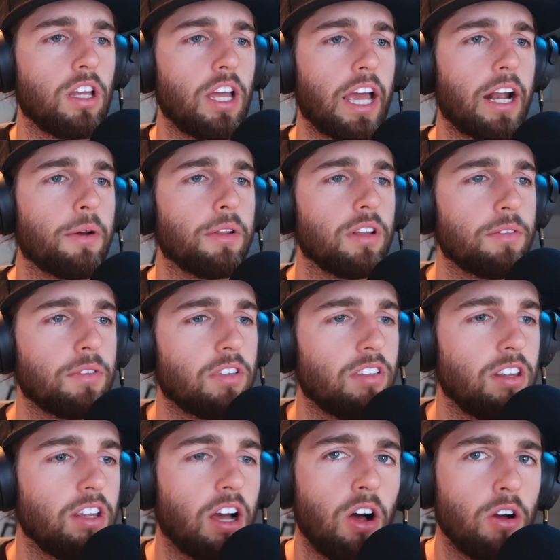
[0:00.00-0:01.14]
And I would love to
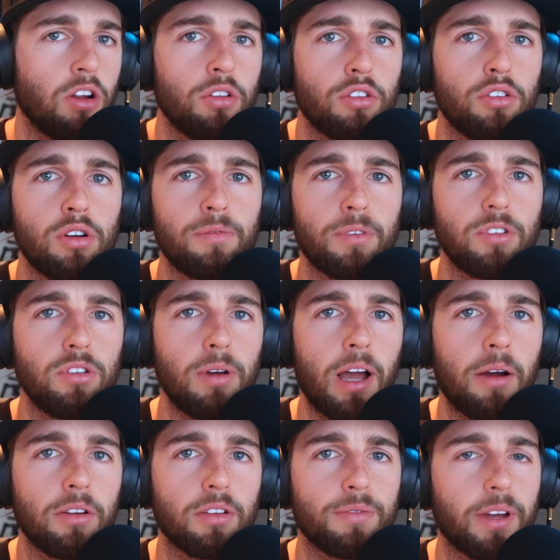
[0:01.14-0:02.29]
see. I'll go through them for 2
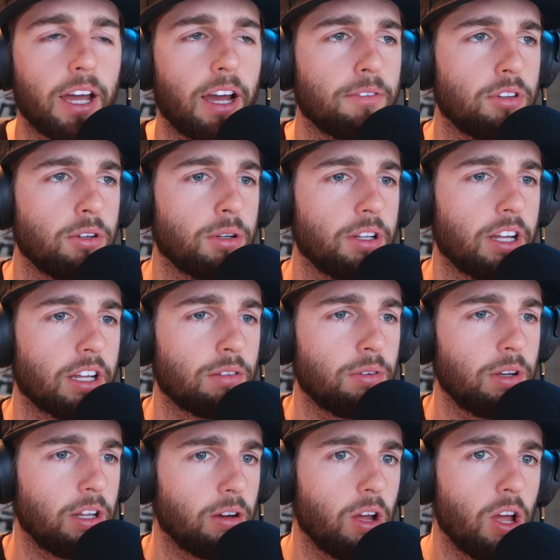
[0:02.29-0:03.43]
hours if I have to on the next
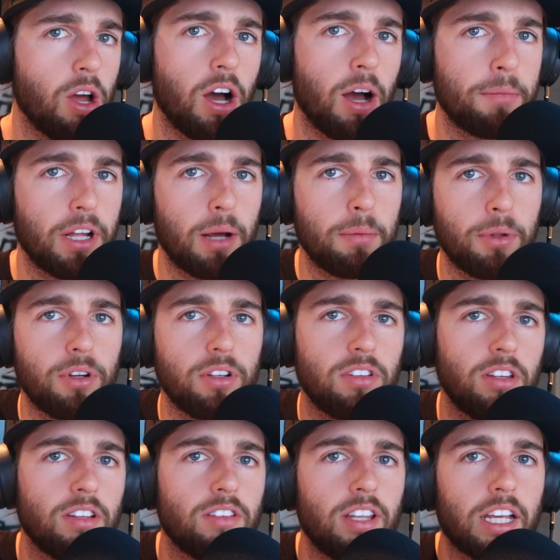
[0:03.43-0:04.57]
video. I'm going to upload it to
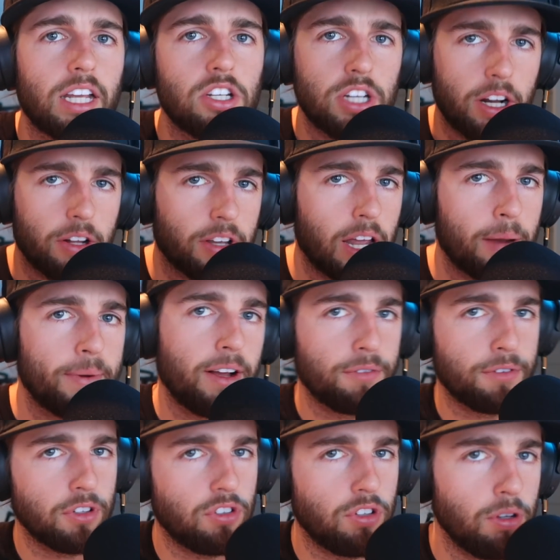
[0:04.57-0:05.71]
the second channel, Cameron
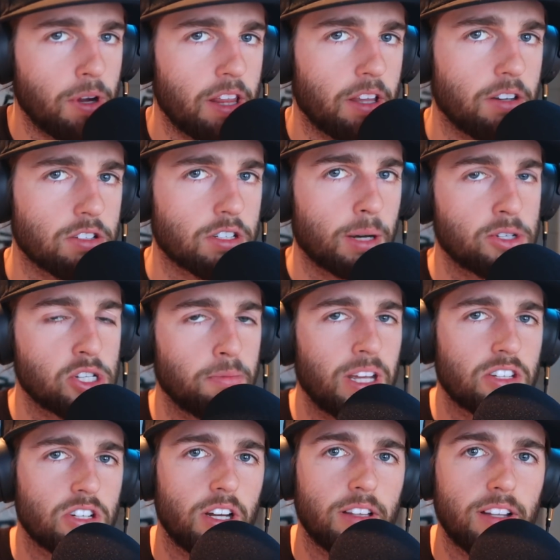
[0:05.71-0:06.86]
Alford 2, in the description.
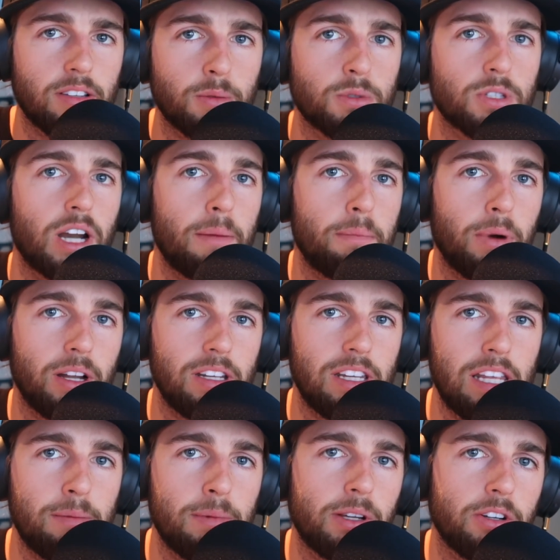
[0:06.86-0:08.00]
Make sure you hit that subscribe button.
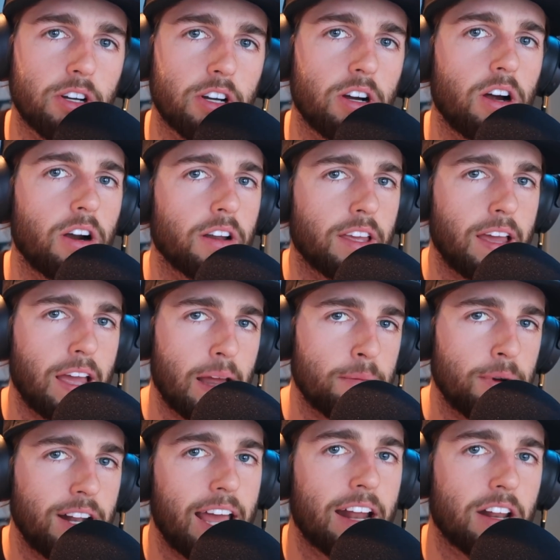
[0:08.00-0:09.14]
Email your car,
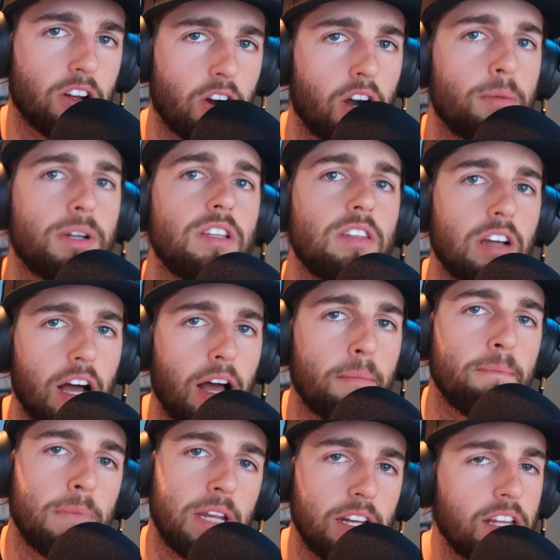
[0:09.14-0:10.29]

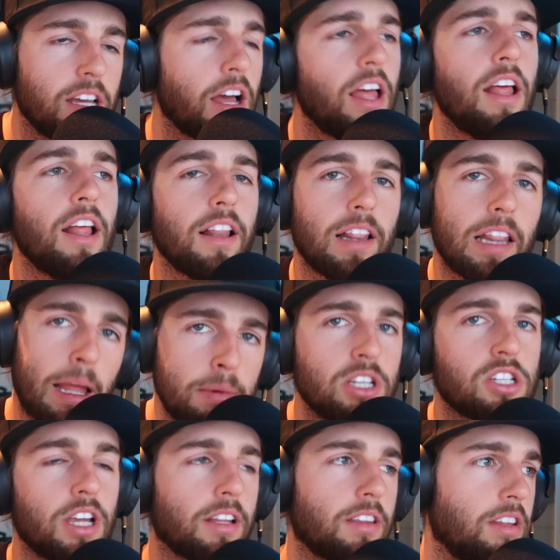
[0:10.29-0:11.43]
cameron@karma.media. Let me
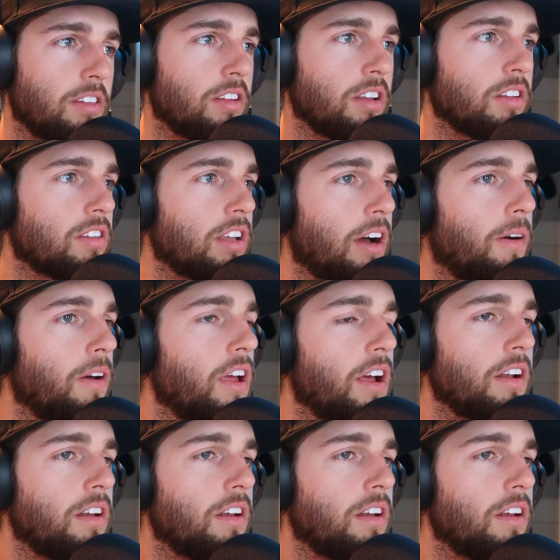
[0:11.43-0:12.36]
check these things out.